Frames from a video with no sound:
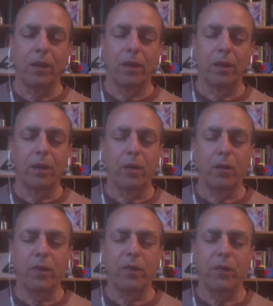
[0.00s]
Now,
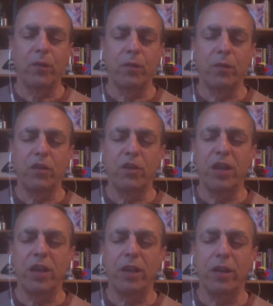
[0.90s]
if you
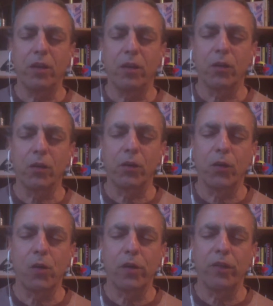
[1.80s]
gently curl the
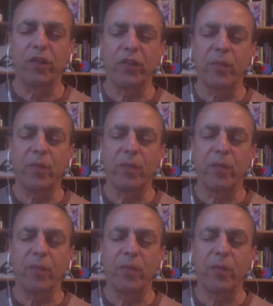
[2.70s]
corners